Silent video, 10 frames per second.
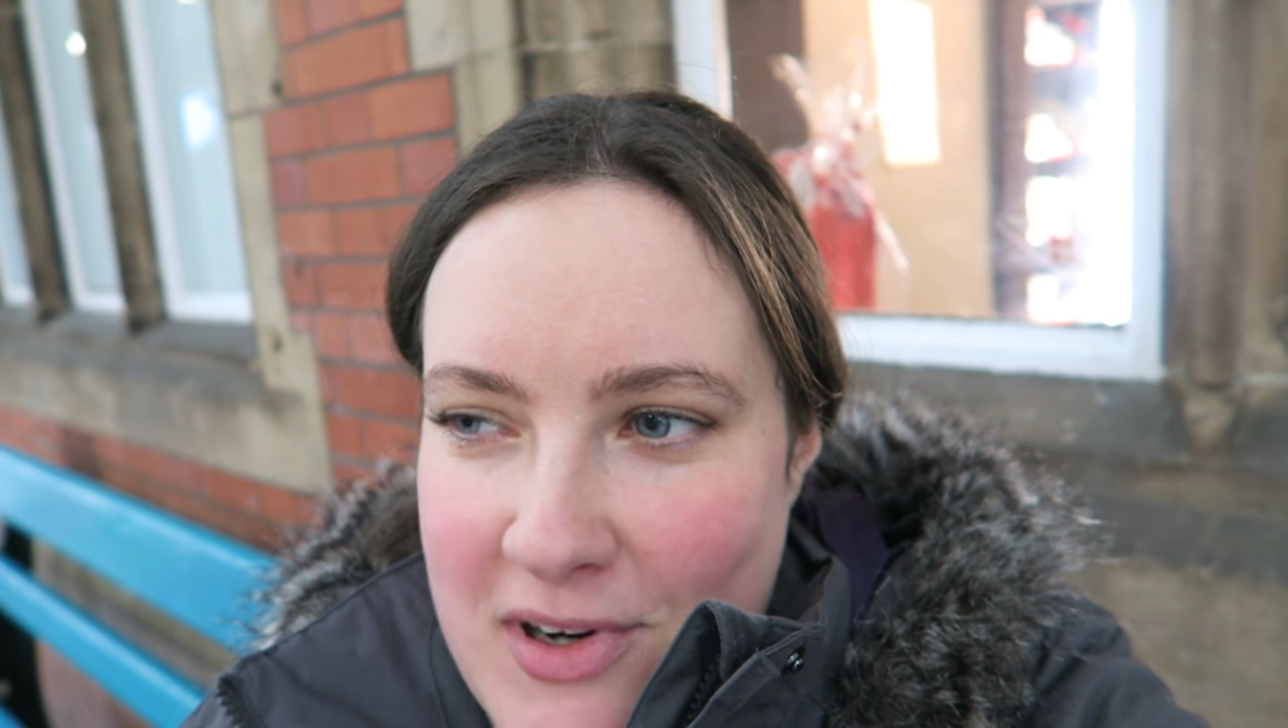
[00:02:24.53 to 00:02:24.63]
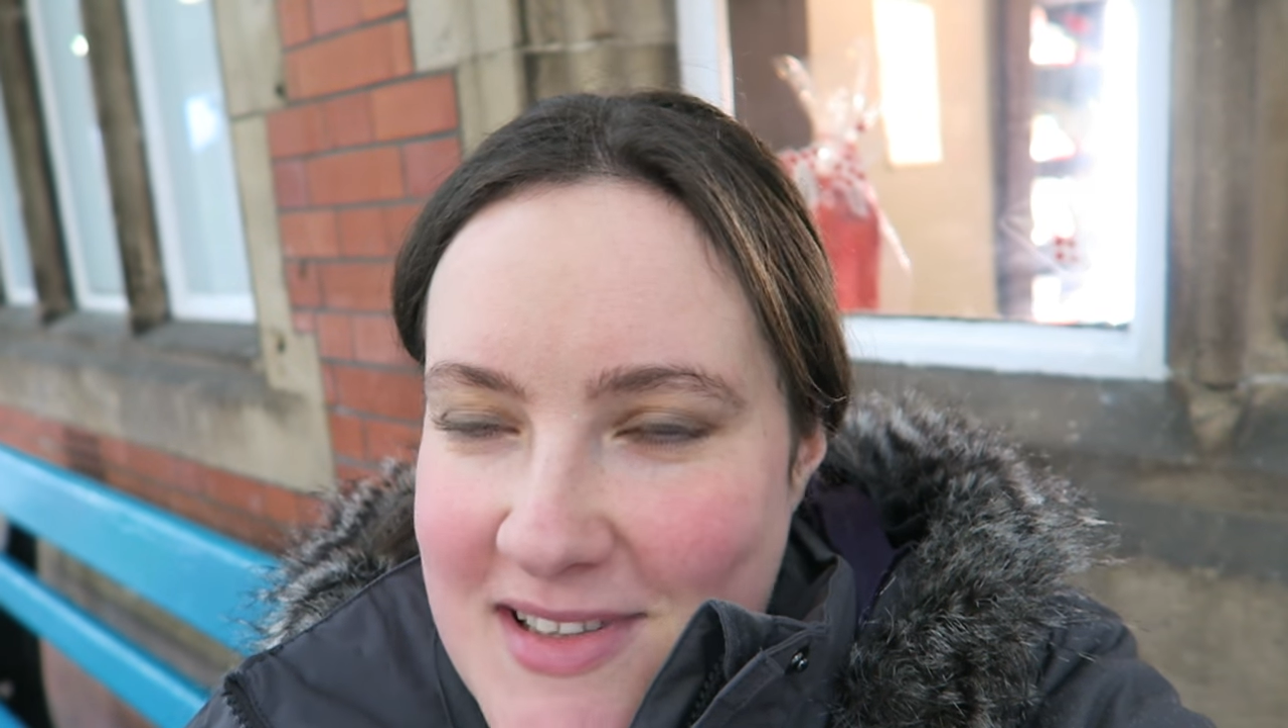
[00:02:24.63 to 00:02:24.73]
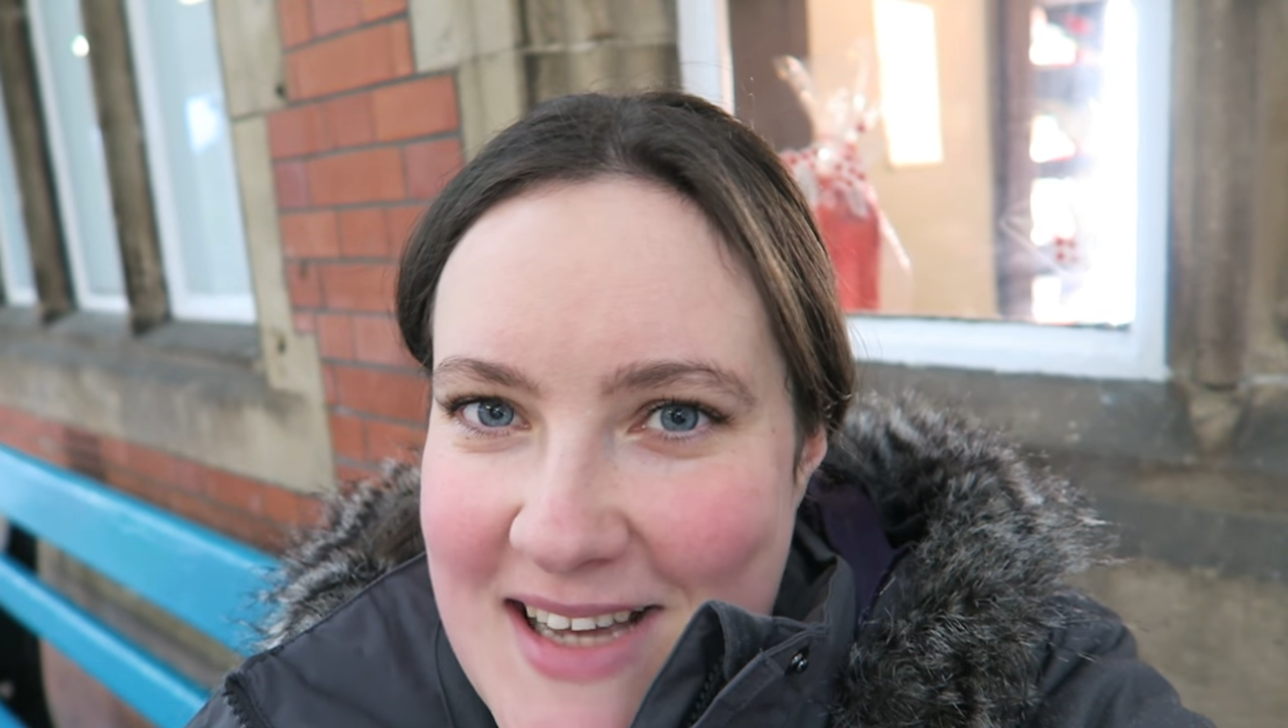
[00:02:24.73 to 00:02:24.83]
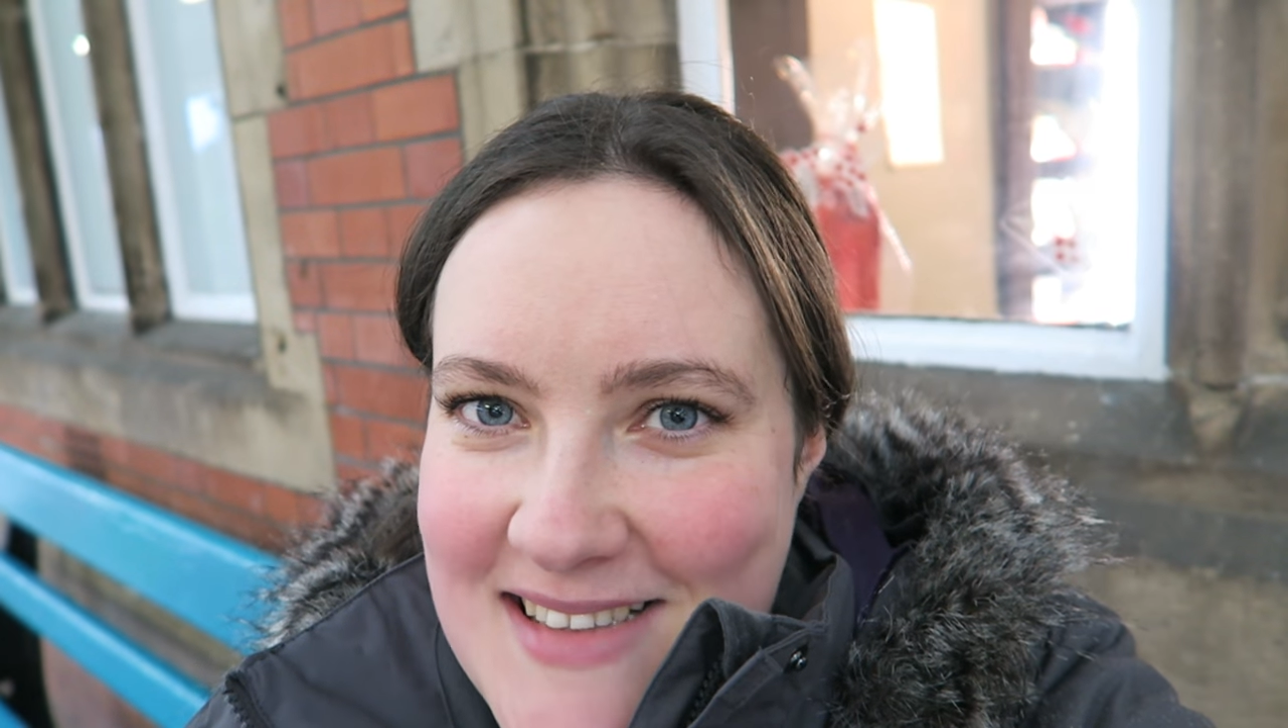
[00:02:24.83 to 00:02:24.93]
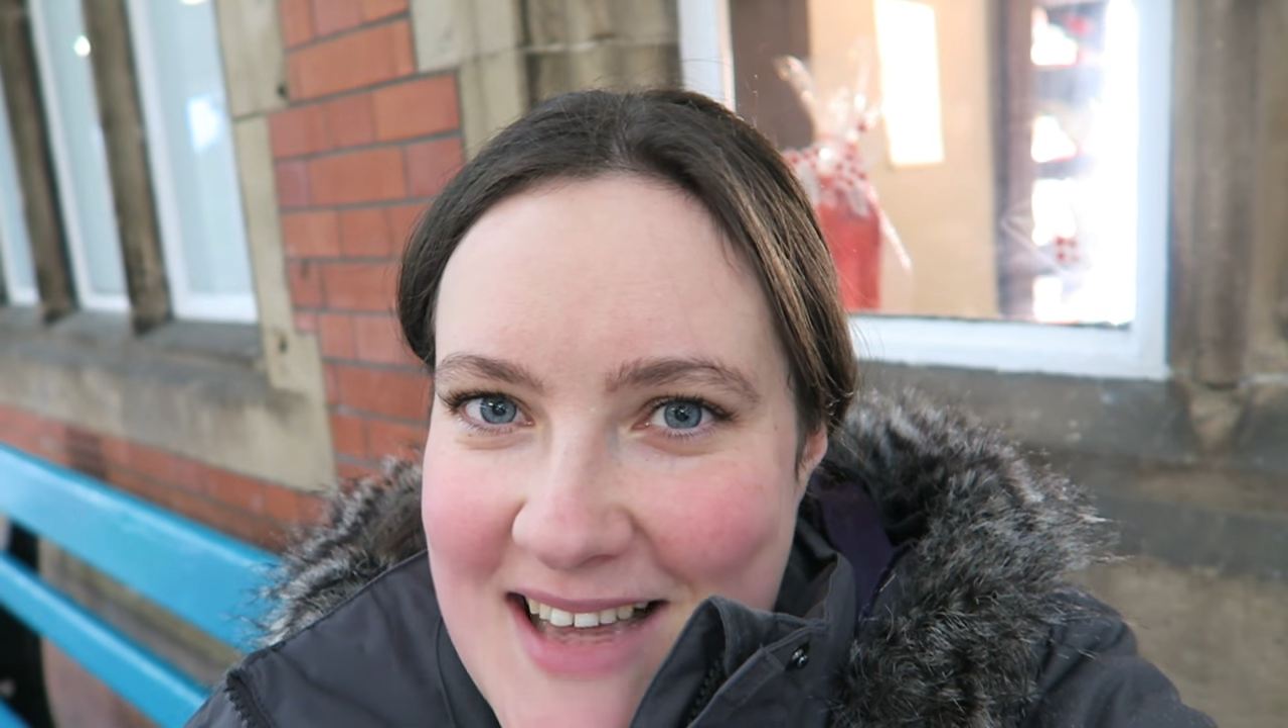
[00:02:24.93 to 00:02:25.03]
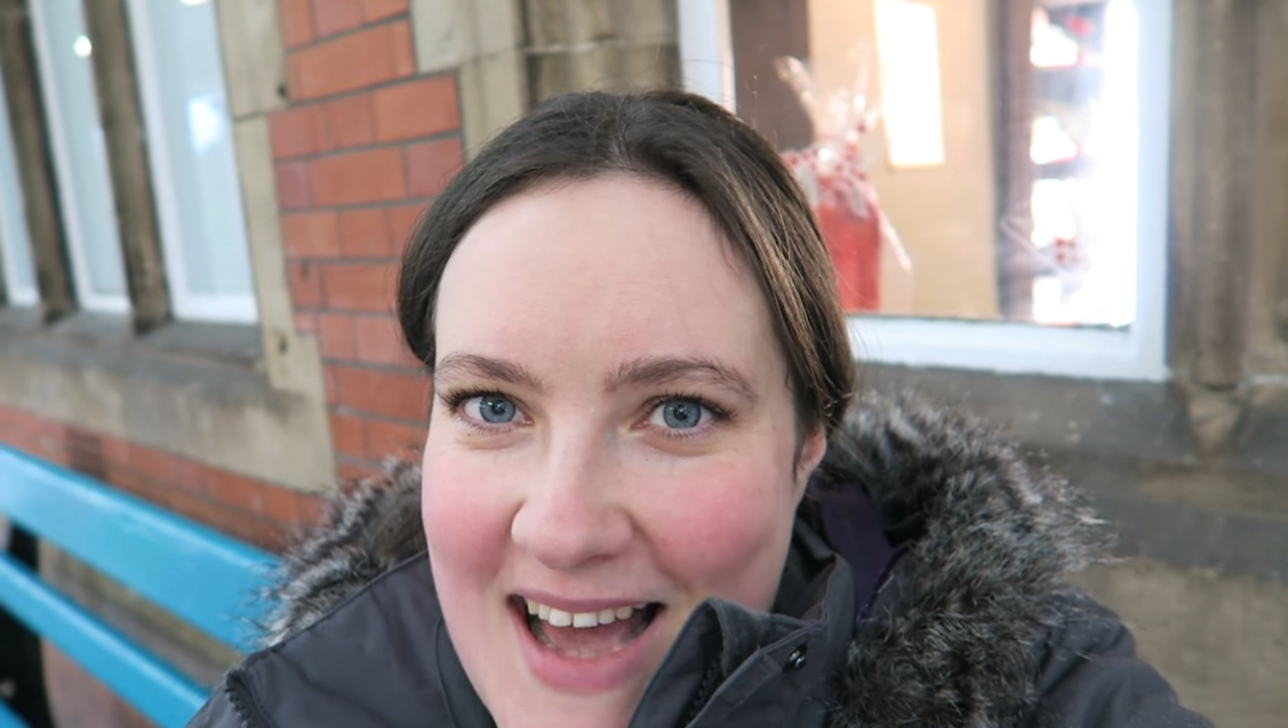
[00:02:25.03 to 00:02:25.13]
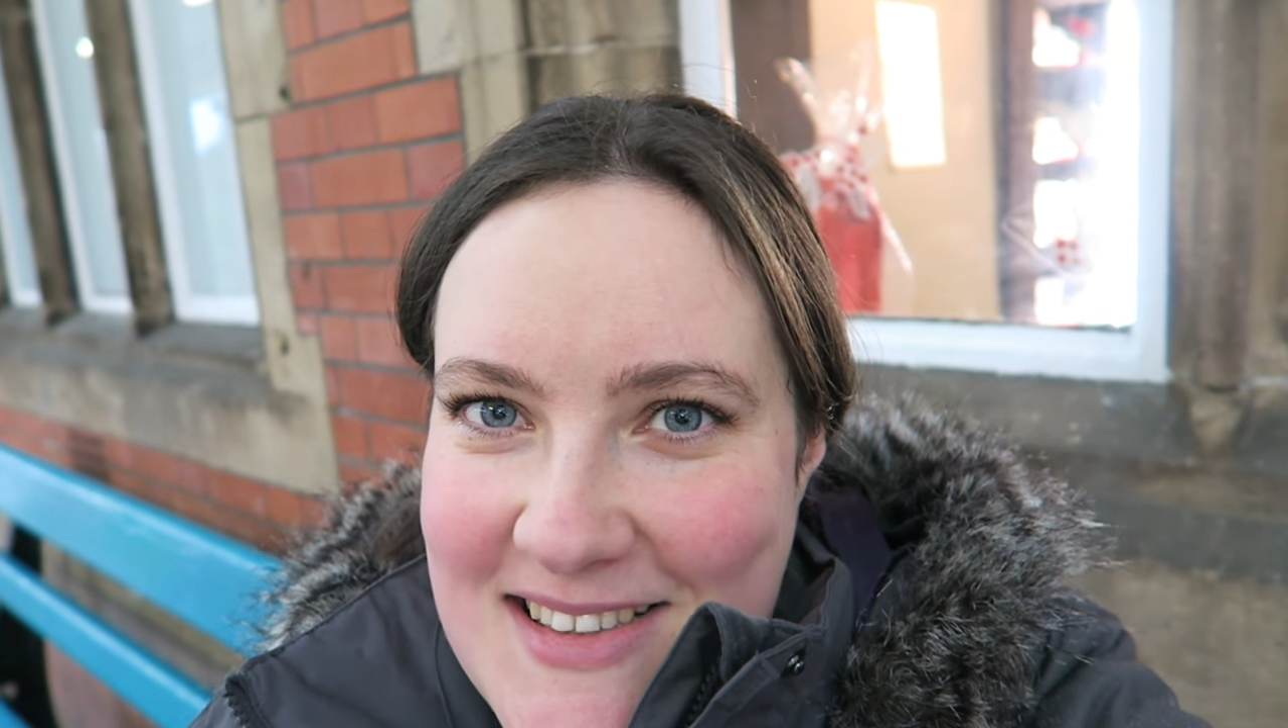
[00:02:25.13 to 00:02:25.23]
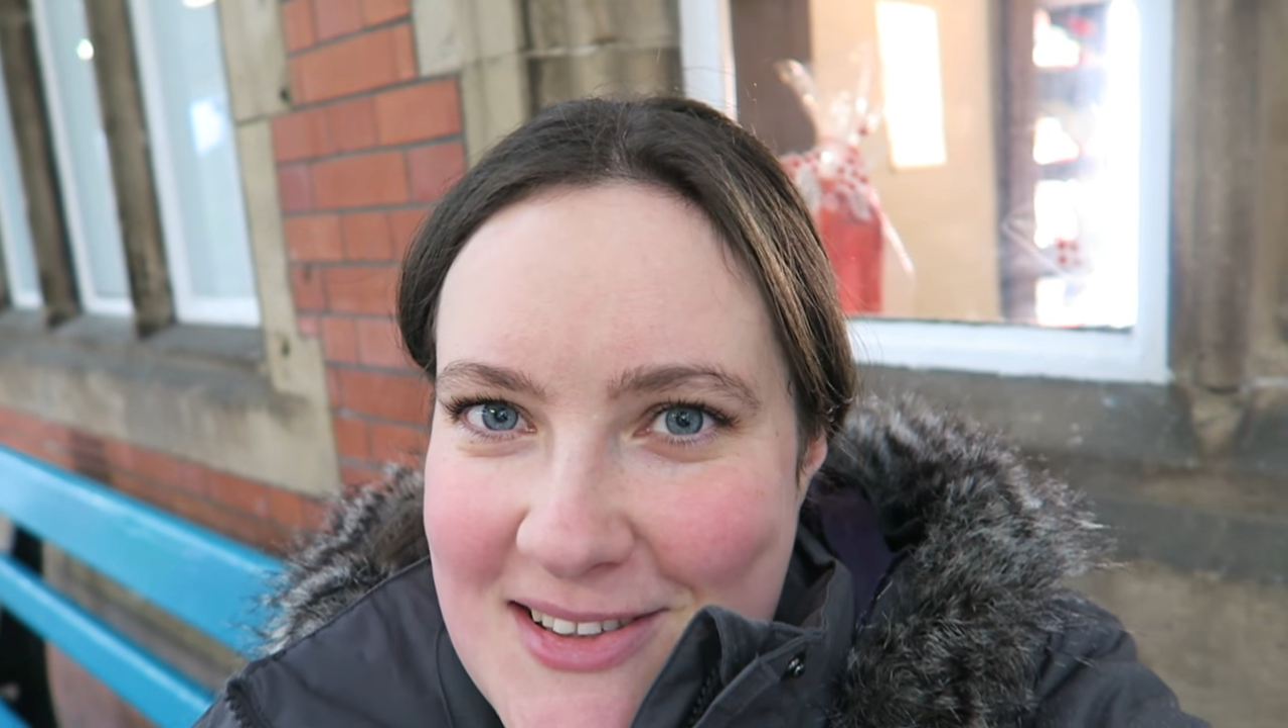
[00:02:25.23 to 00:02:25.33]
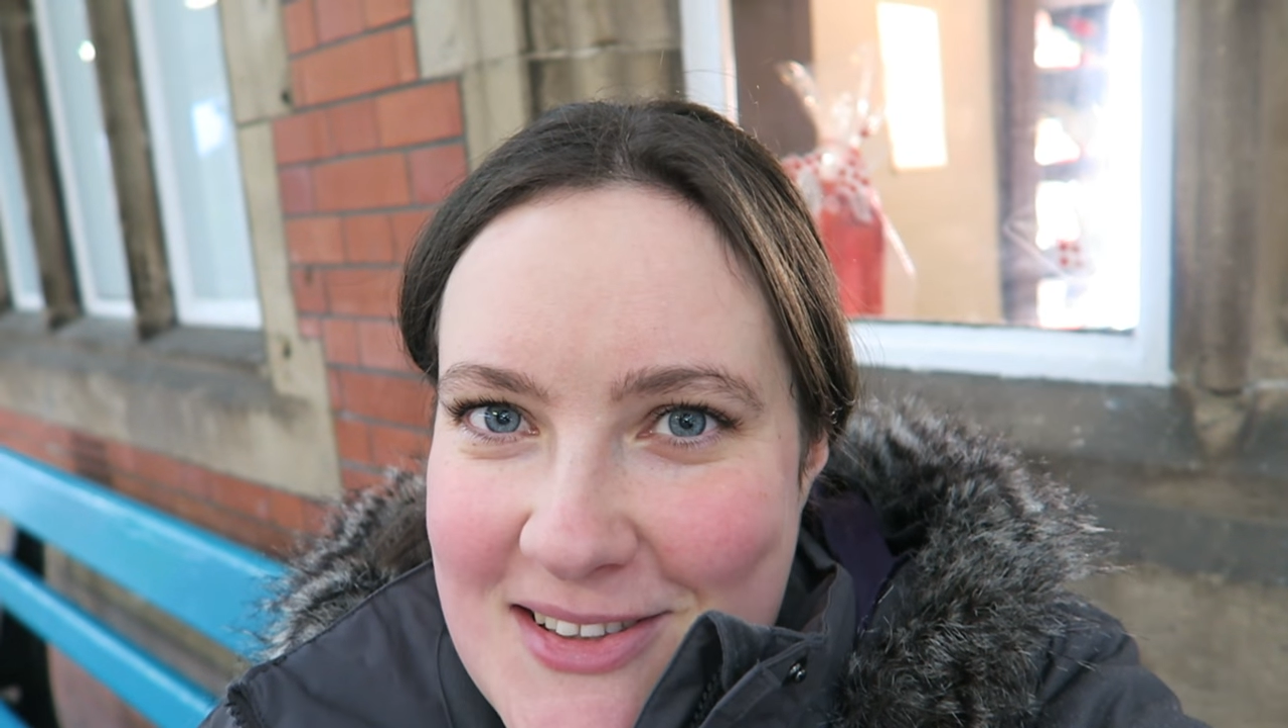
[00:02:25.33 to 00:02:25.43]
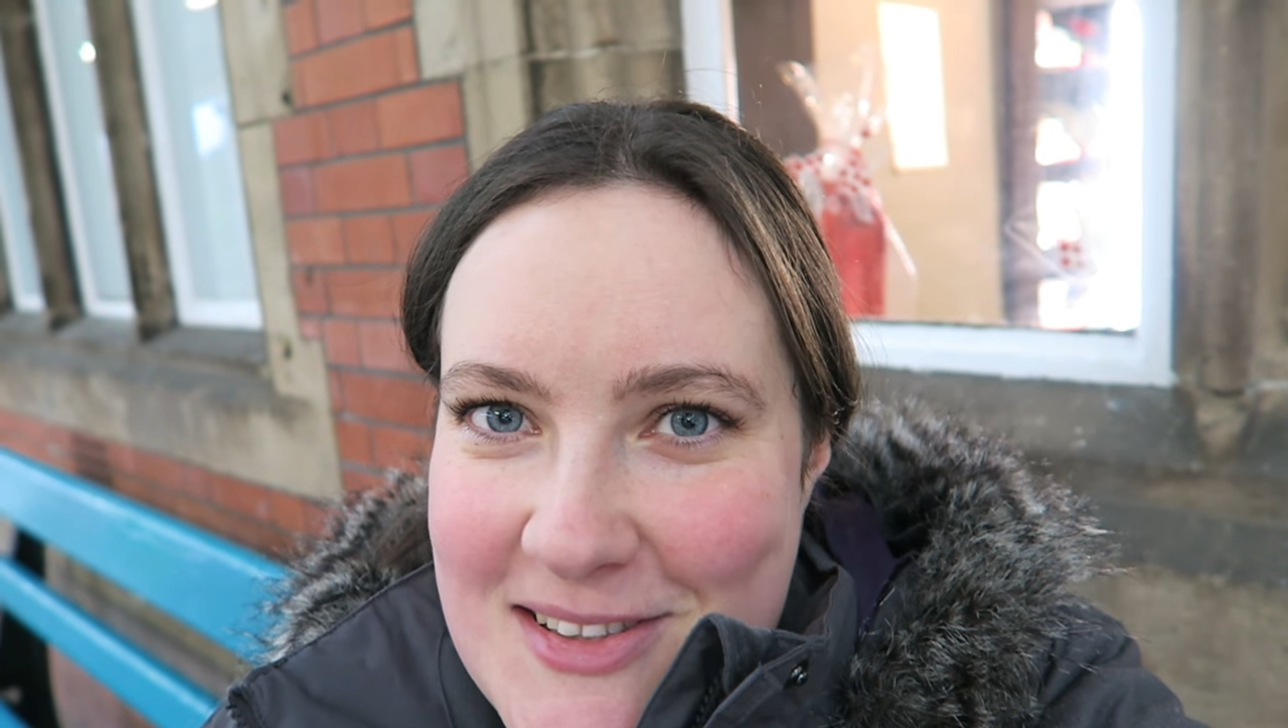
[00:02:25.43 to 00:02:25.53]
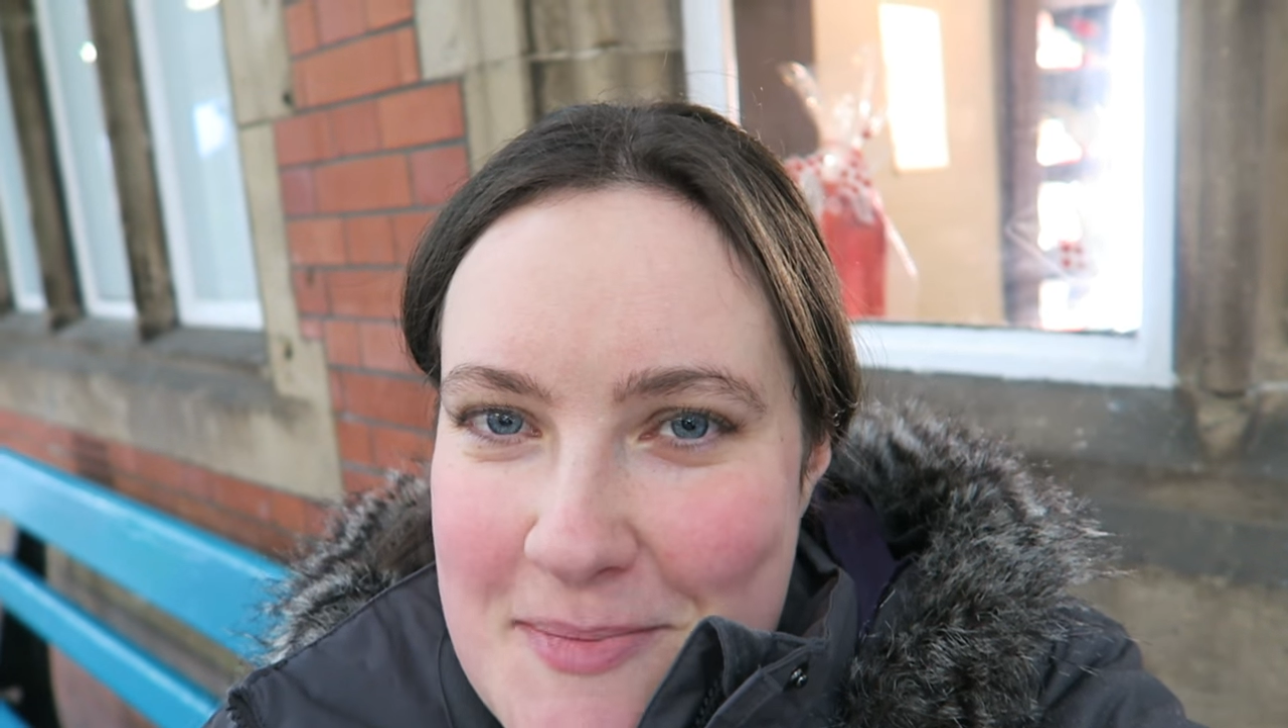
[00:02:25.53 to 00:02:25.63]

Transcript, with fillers: princess castle or